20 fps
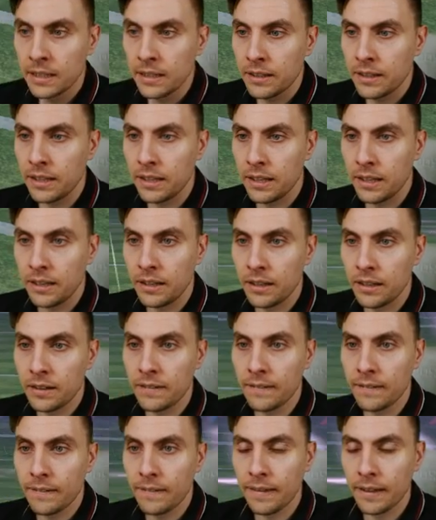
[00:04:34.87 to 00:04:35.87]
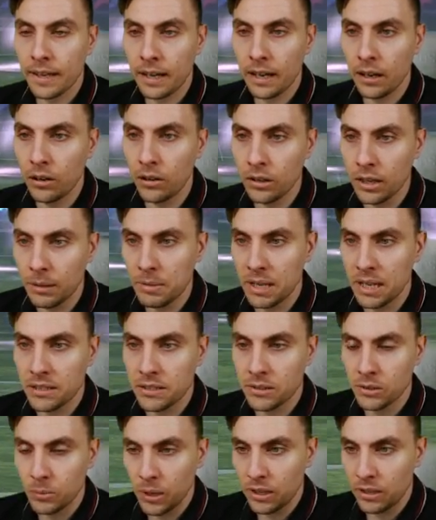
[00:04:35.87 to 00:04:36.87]
the Kyogre makes
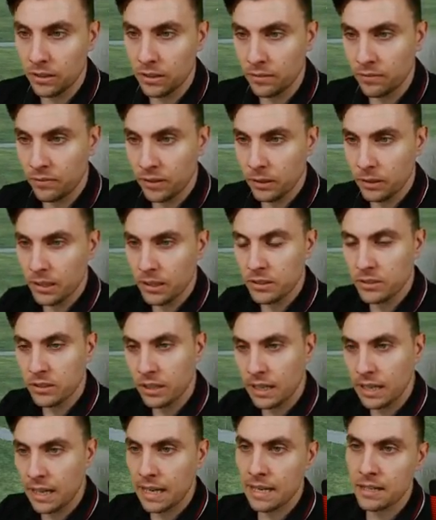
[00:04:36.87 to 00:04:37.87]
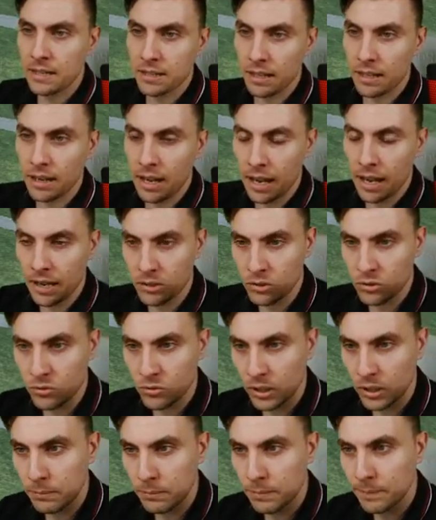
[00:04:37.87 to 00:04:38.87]
its way into the field and it's going to eat an
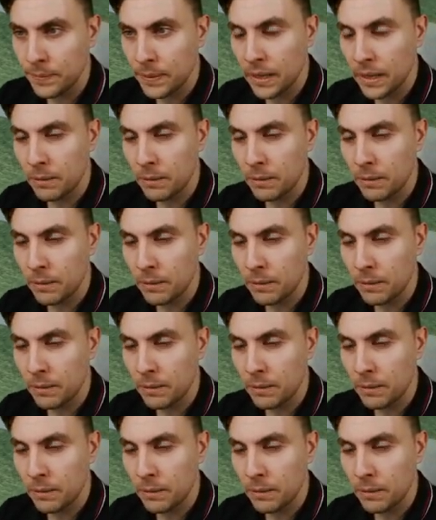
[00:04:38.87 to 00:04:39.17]
airstream. It